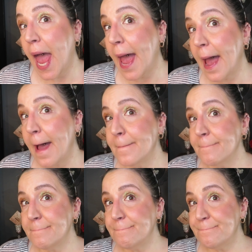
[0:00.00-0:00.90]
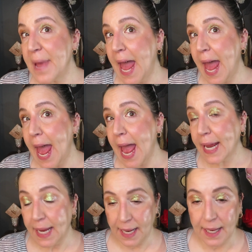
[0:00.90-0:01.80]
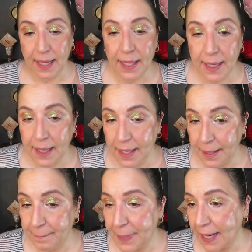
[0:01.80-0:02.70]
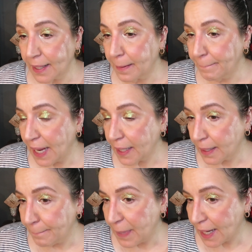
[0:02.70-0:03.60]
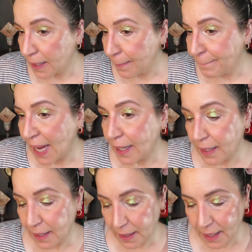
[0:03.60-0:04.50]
I'm back. I'm back.